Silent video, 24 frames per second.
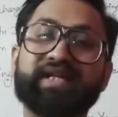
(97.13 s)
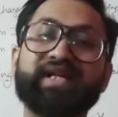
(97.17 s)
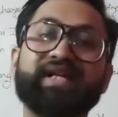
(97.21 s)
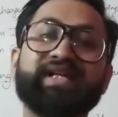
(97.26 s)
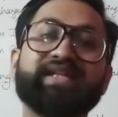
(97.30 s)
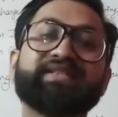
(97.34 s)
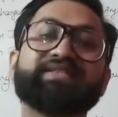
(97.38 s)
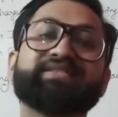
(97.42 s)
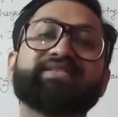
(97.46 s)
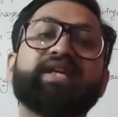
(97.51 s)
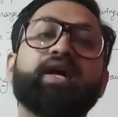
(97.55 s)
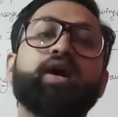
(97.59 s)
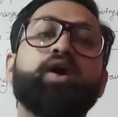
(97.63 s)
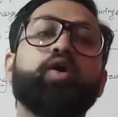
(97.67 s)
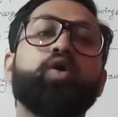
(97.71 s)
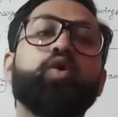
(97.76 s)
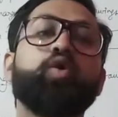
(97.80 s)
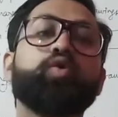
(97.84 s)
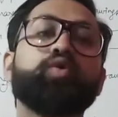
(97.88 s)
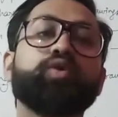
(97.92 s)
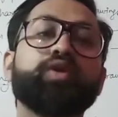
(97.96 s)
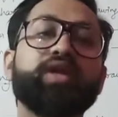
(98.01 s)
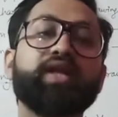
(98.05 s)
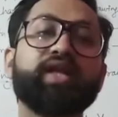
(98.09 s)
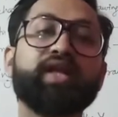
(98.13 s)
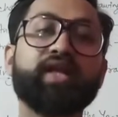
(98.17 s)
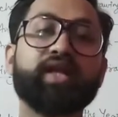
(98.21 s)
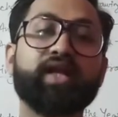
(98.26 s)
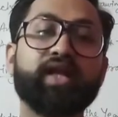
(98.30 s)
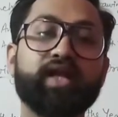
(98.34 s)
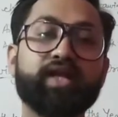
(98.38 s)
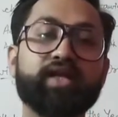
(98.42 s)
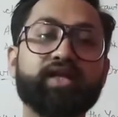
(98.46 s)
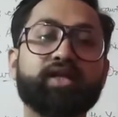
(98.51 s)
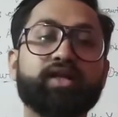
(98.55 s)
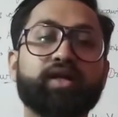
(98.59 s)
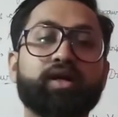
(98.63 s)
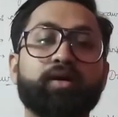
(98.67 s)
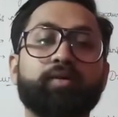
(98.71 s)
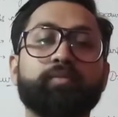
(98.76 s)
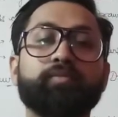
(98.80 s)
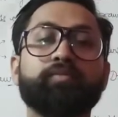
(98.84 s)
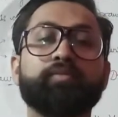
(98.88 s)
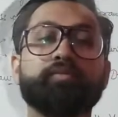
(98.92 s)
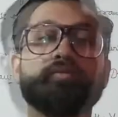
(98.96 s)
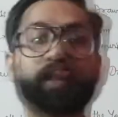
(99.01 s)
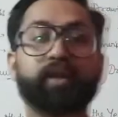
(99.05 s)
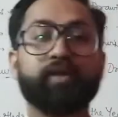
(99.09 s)
it is the only
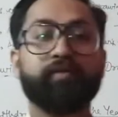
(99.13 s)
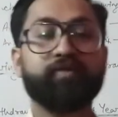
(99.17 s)
income